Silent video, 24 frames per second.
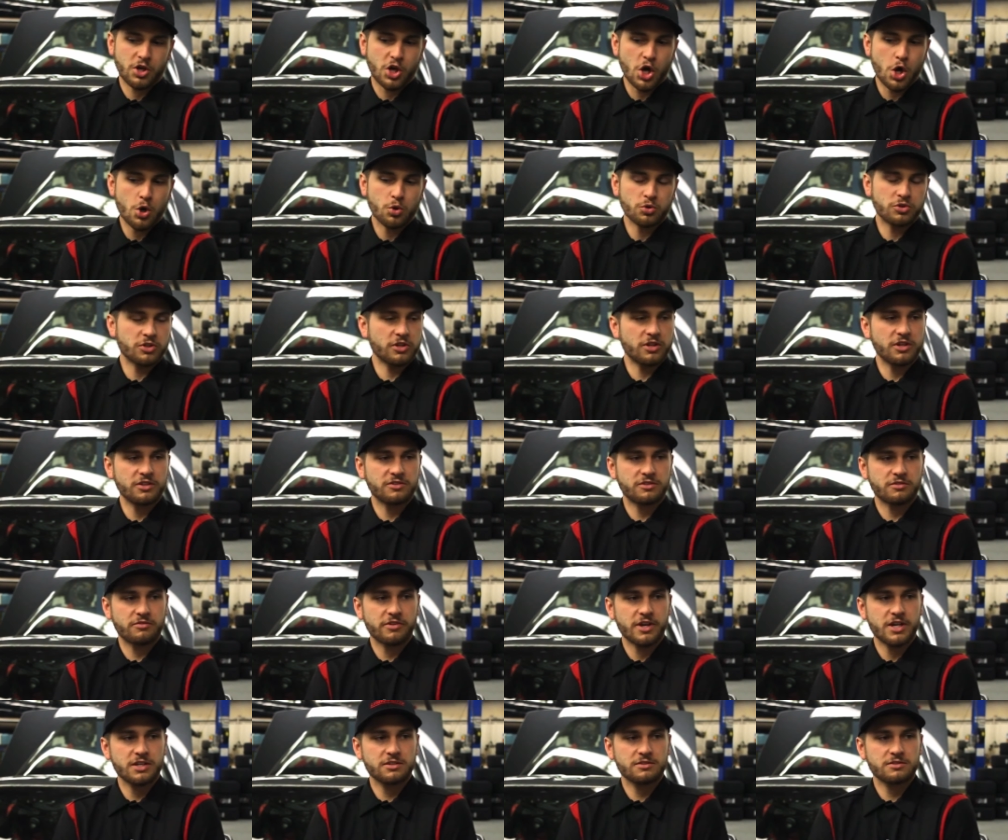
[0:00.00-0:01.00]
go to these
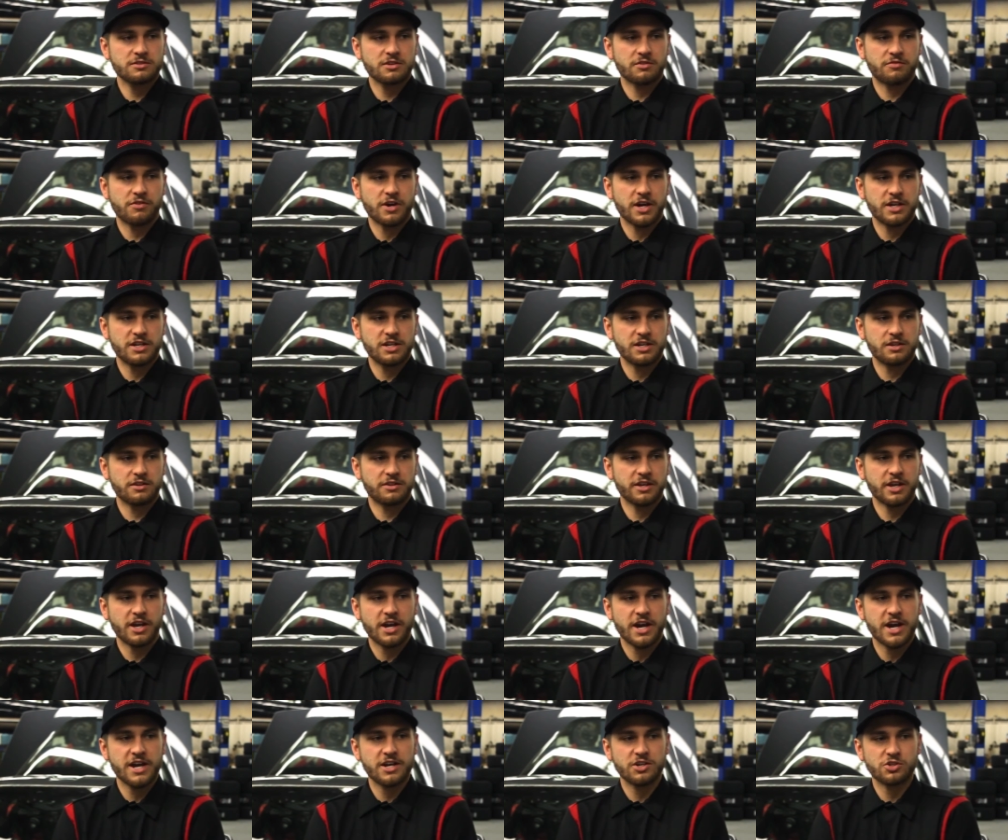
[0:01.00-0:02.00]
events if I didn't
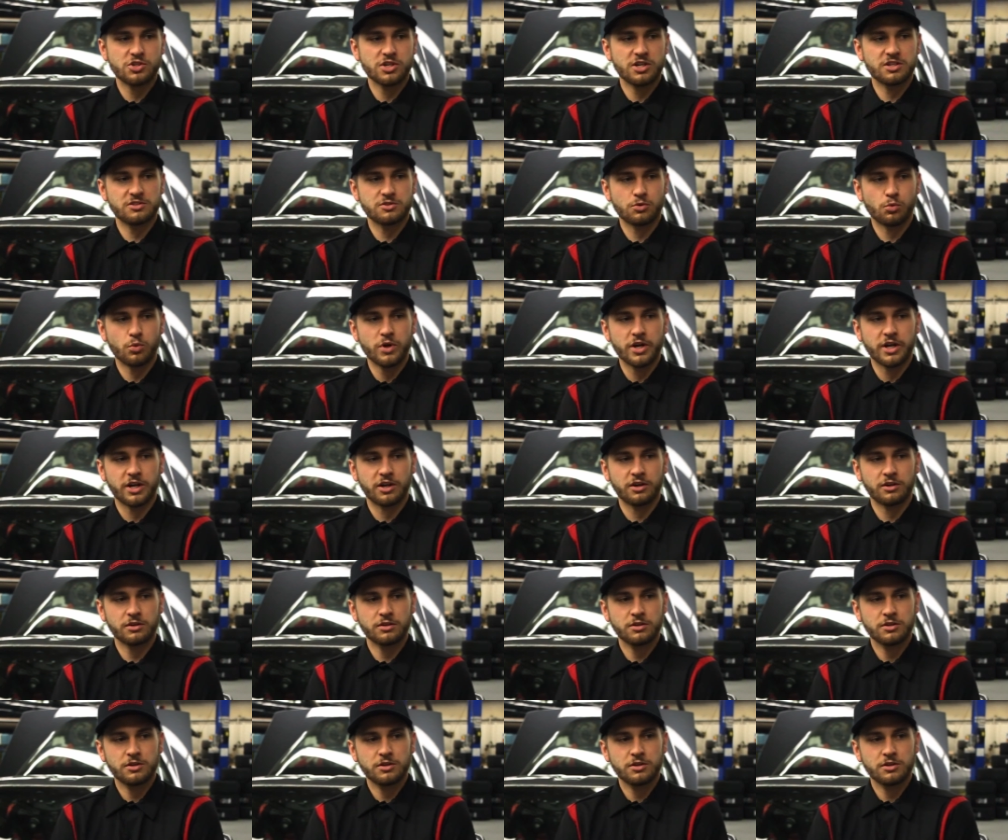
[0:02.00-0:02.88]
think I had a chance of winning.